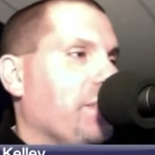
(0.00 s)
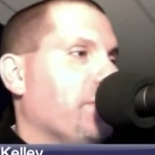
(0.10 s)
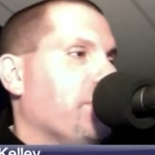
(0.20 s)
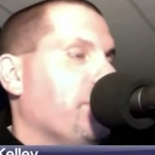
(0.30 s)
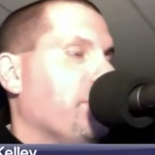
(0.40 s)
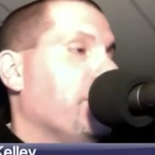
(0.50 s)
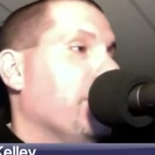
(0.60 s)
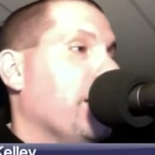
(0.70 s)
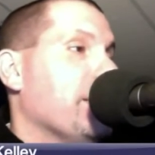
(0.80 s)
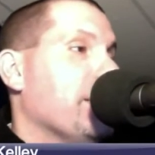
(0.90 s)

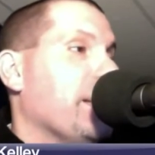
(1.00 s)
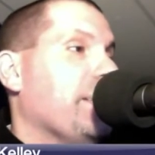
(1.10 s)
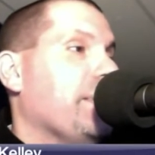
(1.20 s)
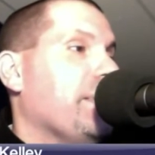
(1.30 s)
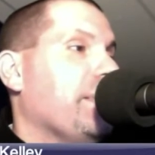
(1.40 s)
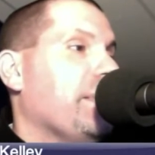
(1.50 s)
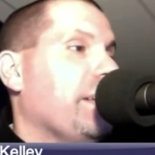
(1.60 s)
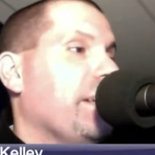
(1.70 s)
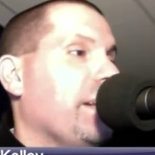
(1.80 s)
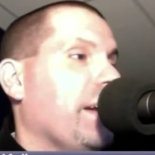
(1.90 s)
realize that,
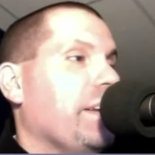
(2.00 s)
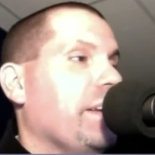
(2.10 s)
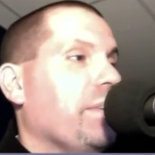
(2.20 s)
and I know